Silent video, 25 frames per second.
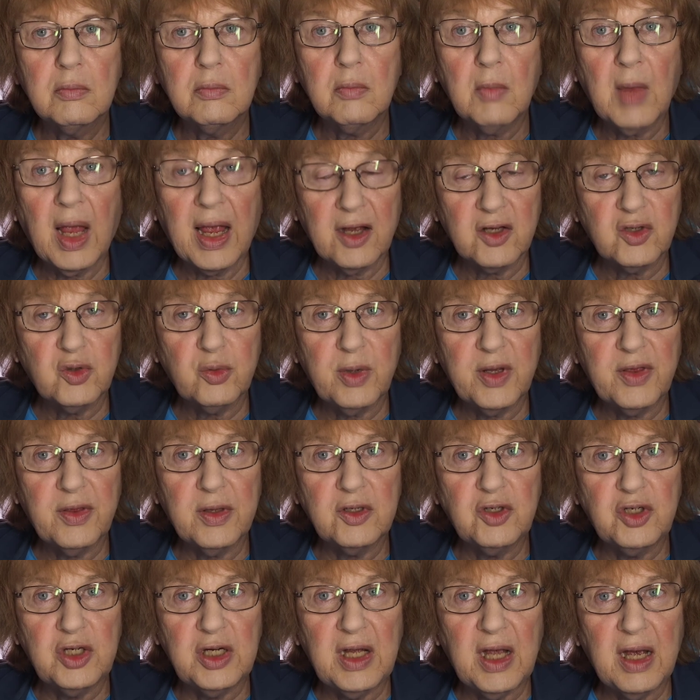As with the
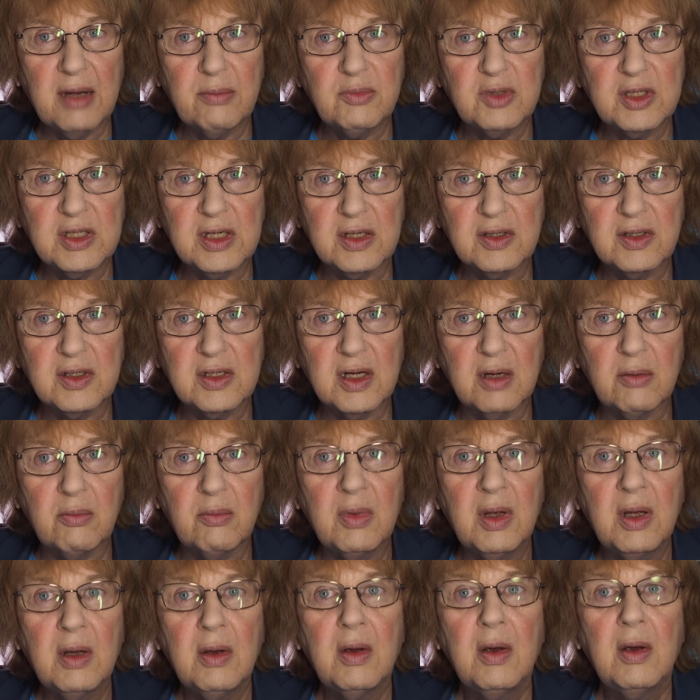GM system,
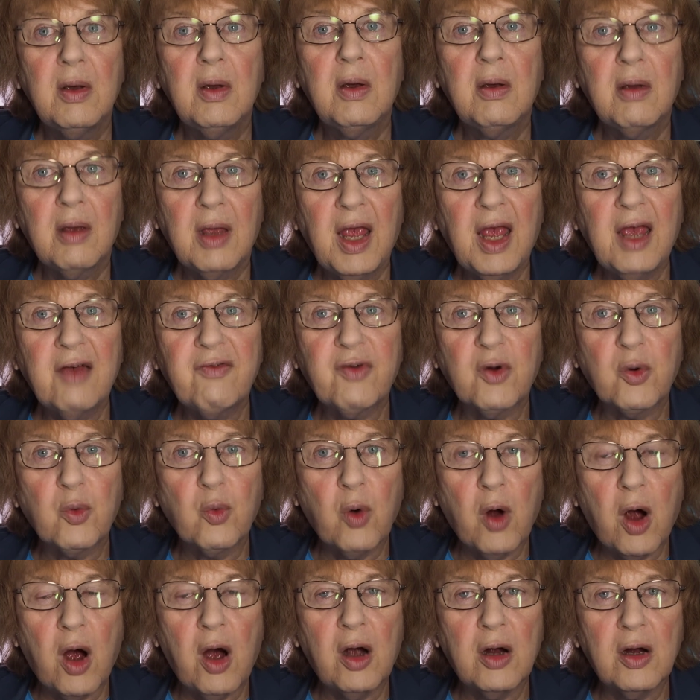if a
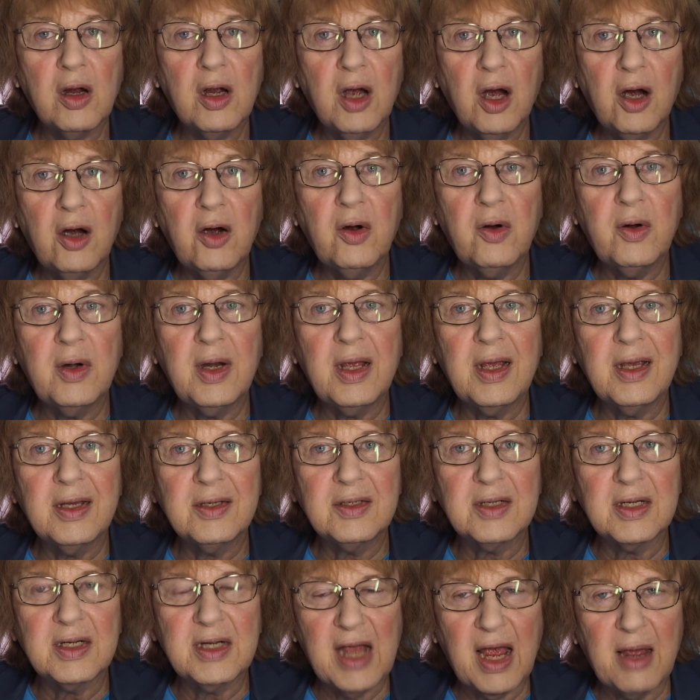wrong code is
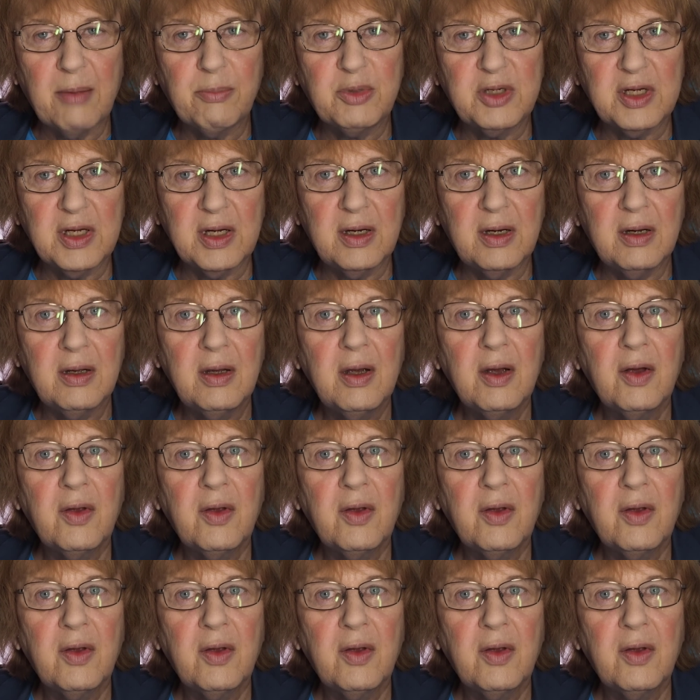attempted,